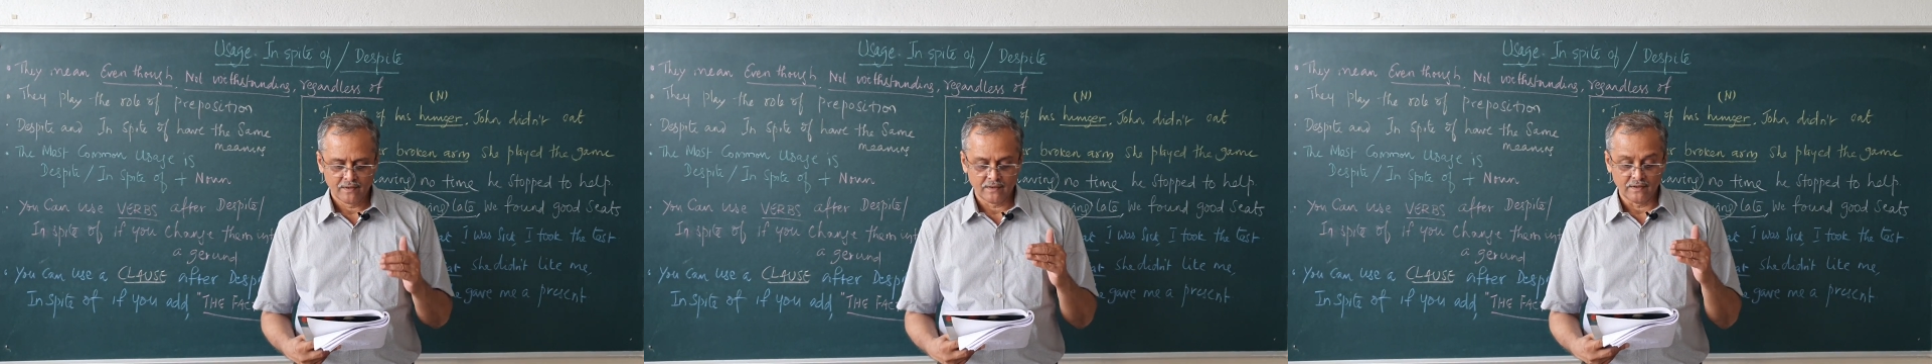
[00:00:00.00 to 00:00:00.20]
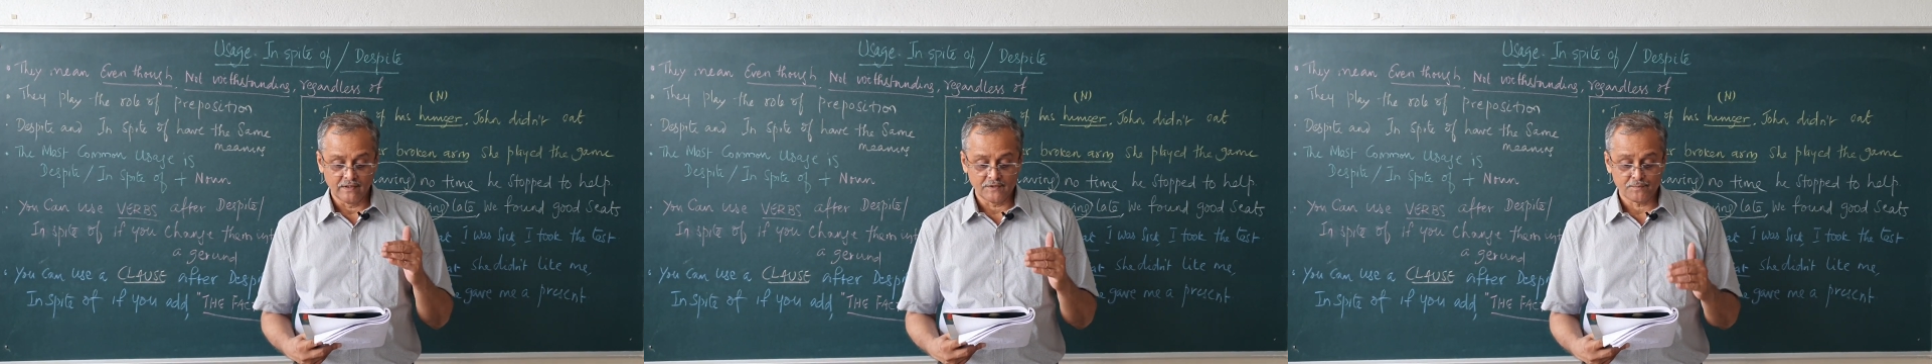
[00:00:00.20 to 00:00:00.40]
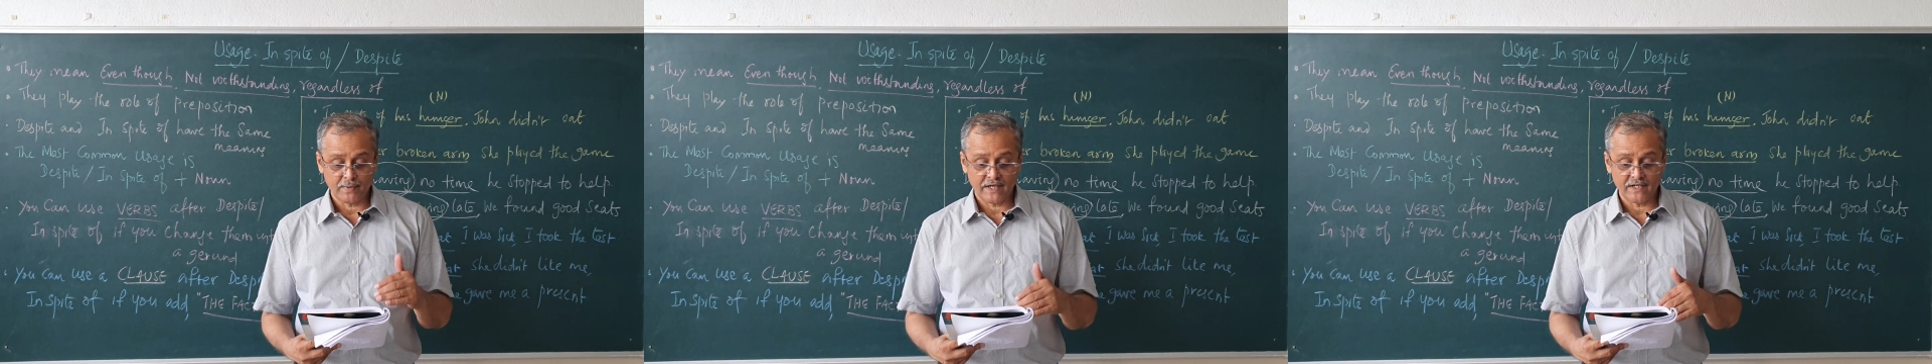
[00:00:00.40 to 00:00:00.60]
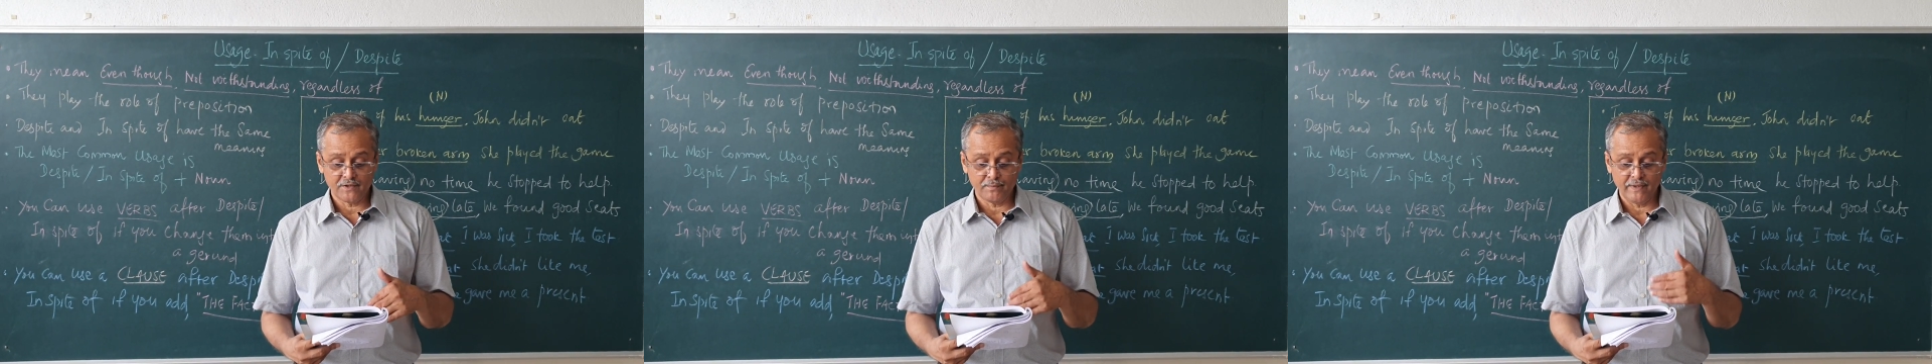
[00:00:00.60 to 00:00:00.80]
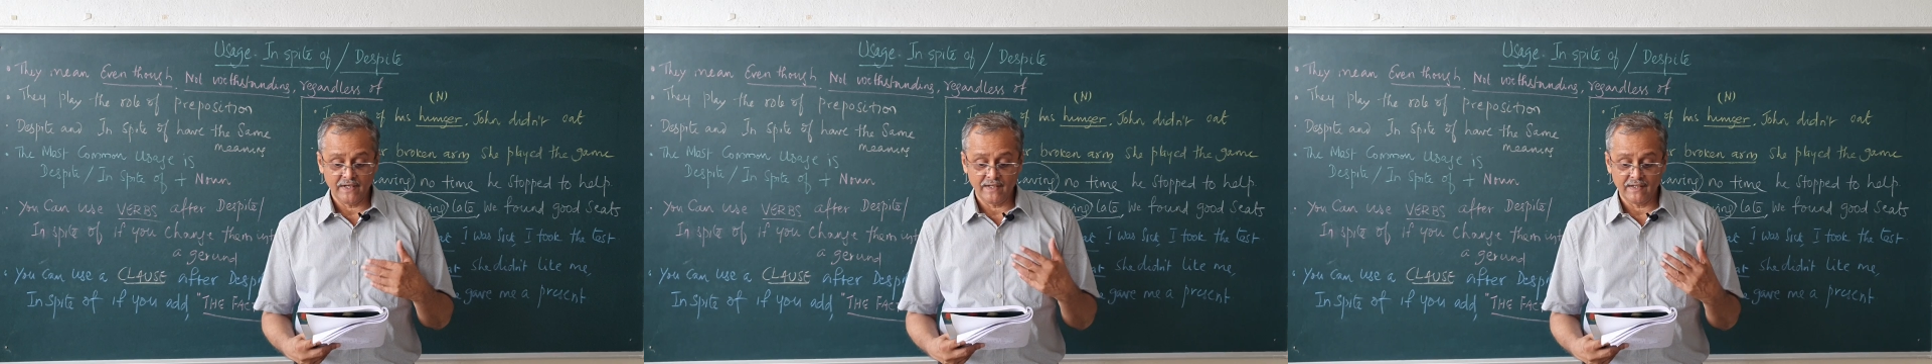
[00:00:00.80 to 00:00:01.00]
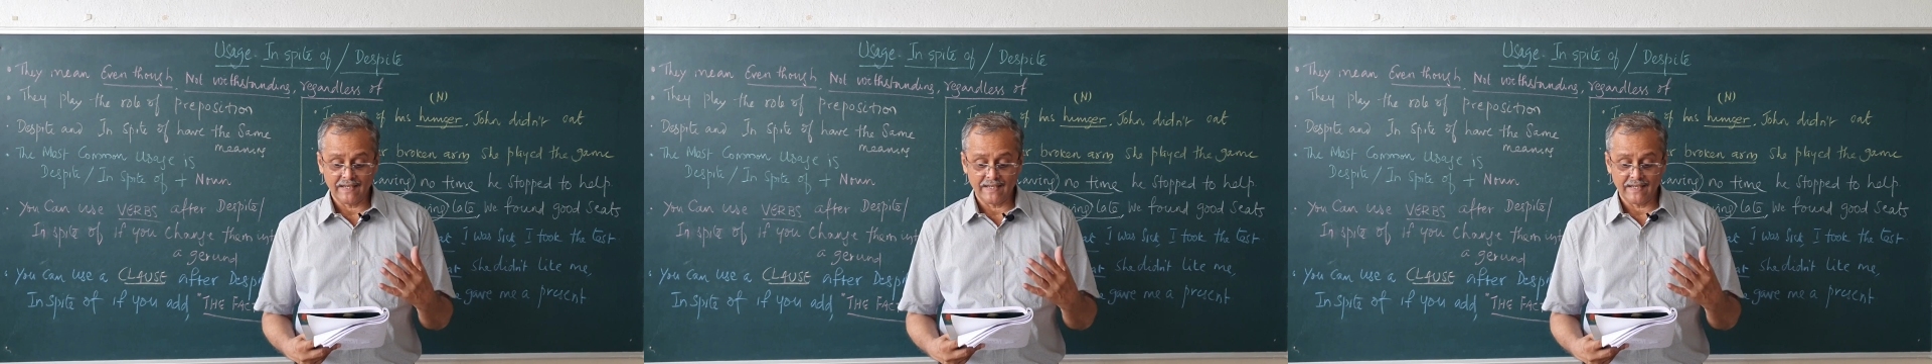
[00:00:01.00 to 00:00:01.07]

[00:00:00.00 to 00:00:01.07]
Despite being